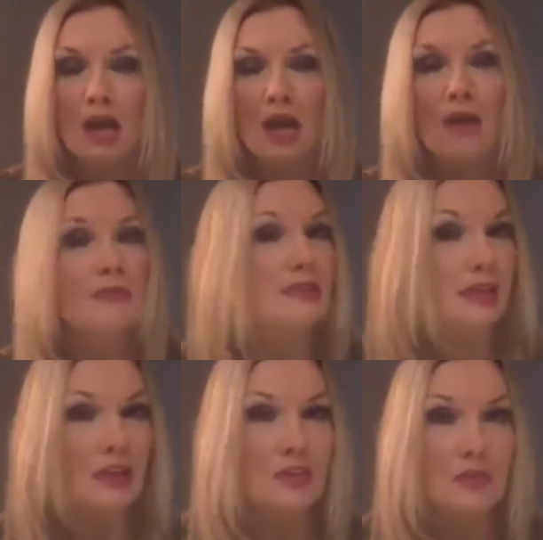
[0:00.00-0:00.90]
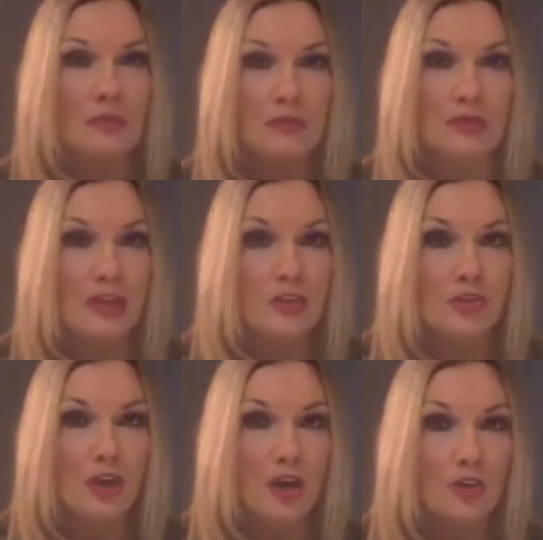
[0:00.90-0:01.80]
The second
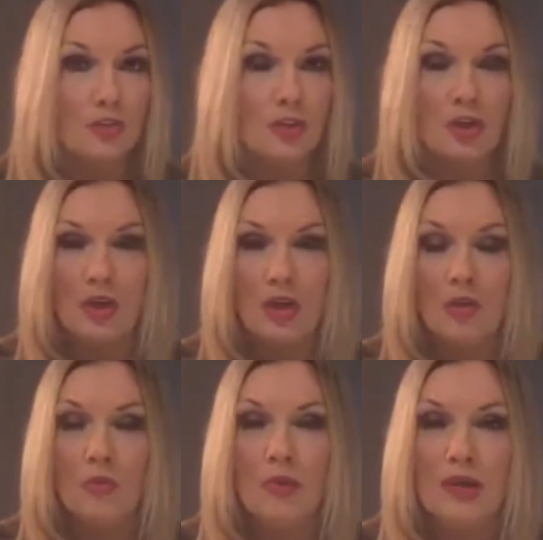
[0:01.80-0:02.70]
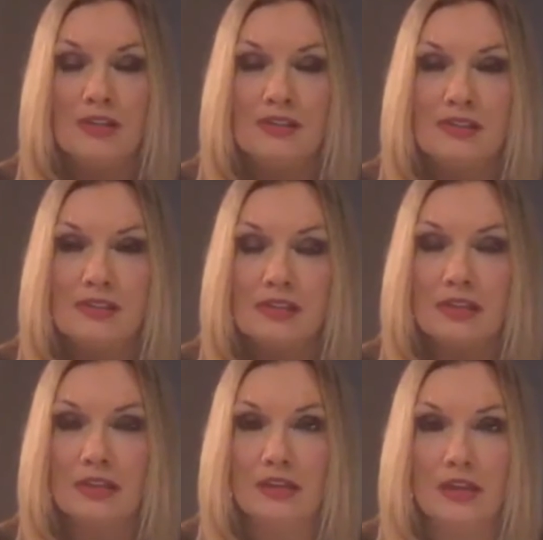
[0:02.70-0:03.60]
charge was
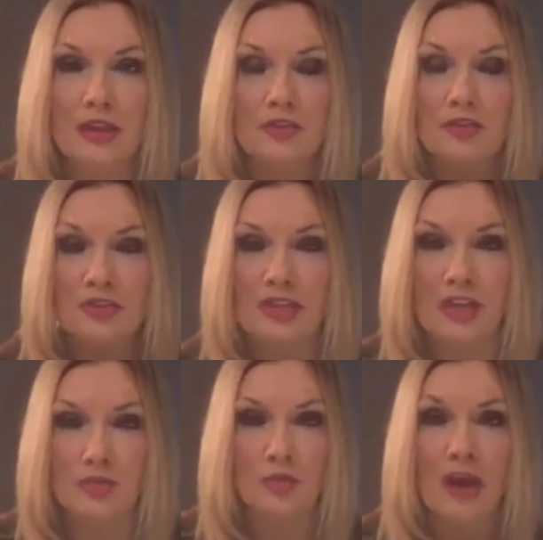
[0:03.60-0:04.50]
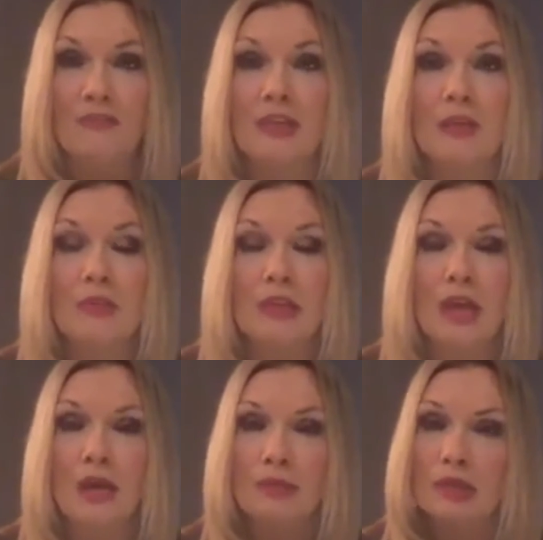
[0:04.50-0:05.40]
interstate trafficking with the
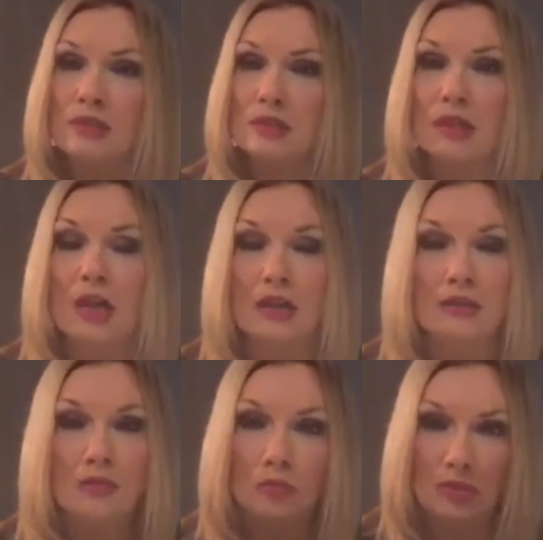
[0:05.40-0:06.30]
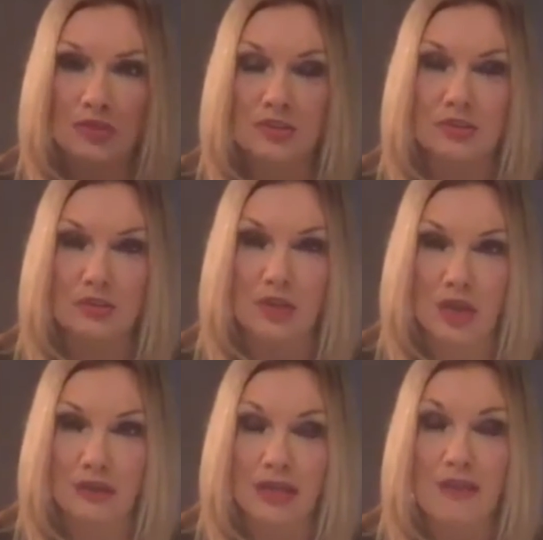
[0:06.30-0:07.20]
gun, because the gun
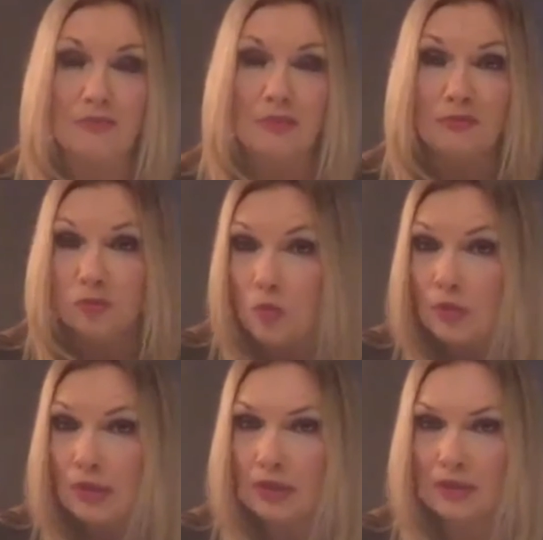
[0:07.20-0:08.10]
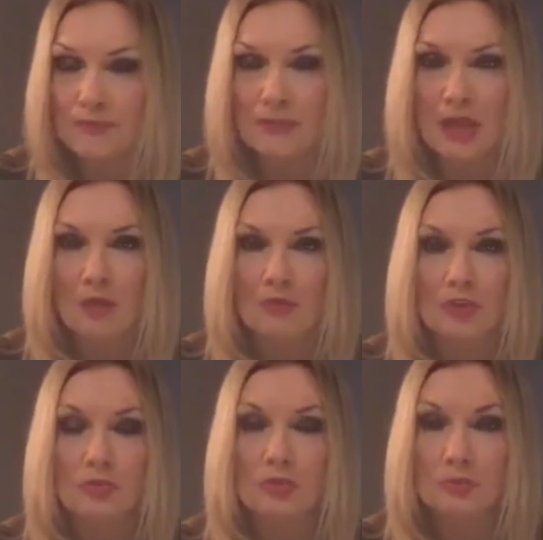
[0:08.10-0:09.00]
came from Florida,
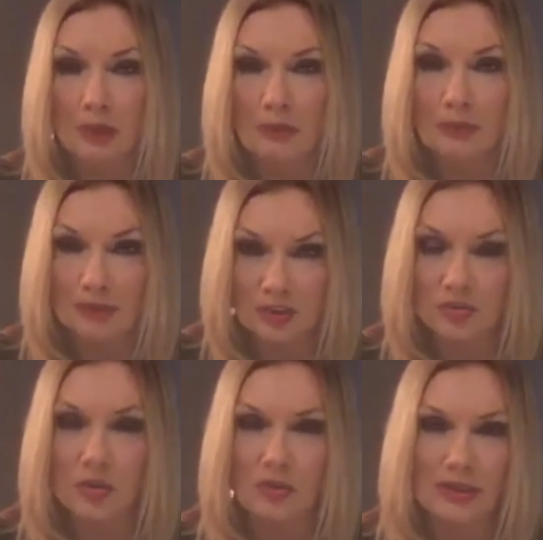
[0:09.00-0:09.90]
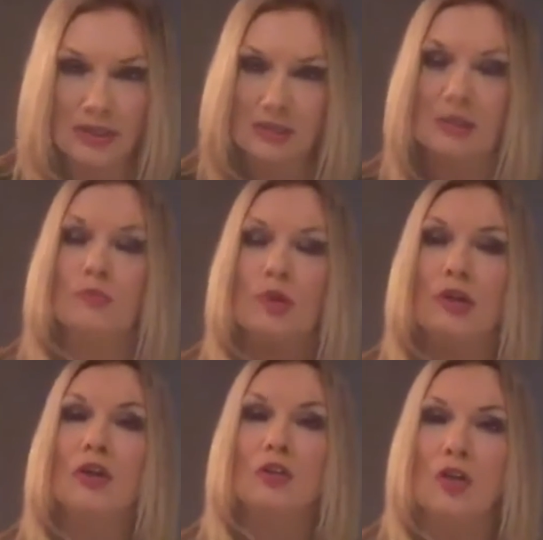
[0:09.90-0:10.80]
which was probably stolen at some
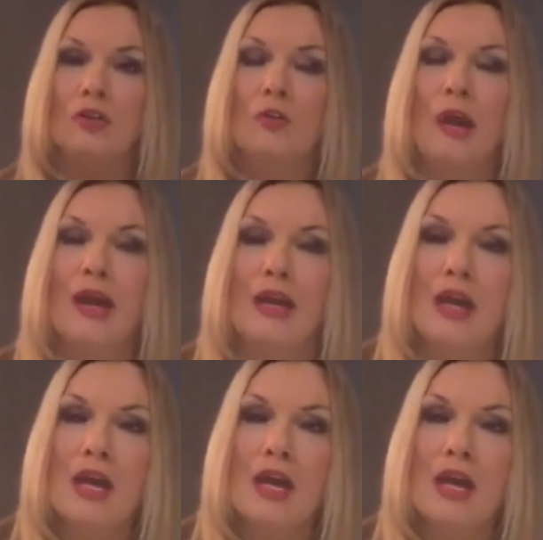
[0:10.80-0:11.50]
point along the way.